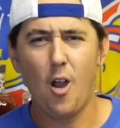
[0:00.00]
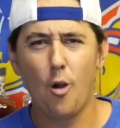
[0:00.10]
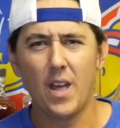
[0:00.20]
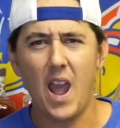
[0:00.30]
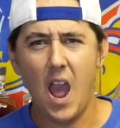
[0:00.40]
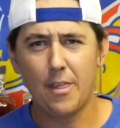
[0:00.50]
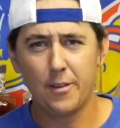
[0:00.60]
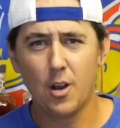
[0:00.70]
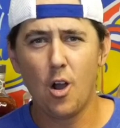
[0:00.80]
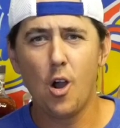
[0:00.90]
all that
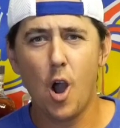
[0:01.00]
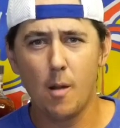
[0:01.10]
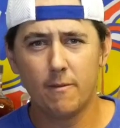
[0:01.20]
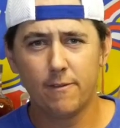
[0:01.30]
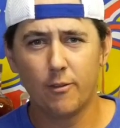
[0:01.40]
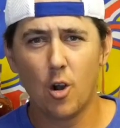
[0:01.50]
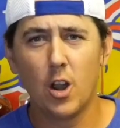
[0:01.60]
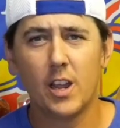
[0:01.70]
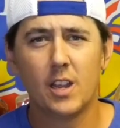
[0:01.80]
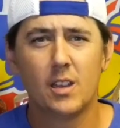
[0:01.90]
ethanol up
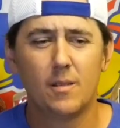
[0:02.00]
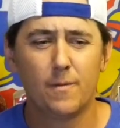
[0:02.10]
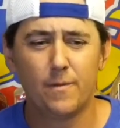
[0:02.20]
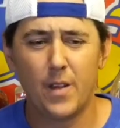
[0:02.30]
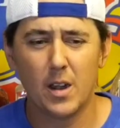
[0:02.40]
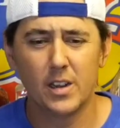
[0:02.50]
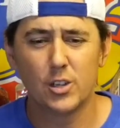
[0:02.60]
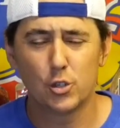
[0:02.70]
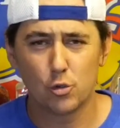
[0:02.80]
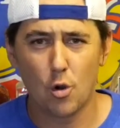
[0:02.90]
front, very
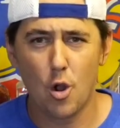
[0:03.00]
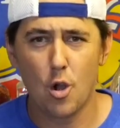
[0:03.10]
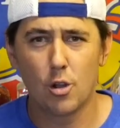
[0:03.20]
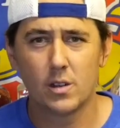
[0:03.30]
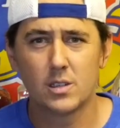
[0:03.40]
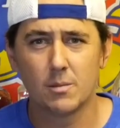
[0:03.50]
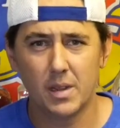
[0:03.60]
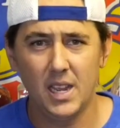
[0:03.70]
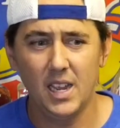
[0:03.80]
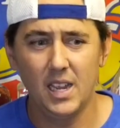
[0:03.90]
strong, some
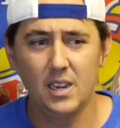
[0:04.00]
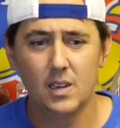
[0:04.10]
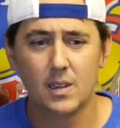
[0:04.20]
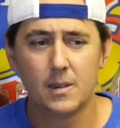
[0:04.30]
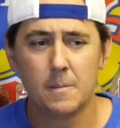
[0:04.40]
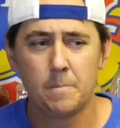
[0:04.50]
heat.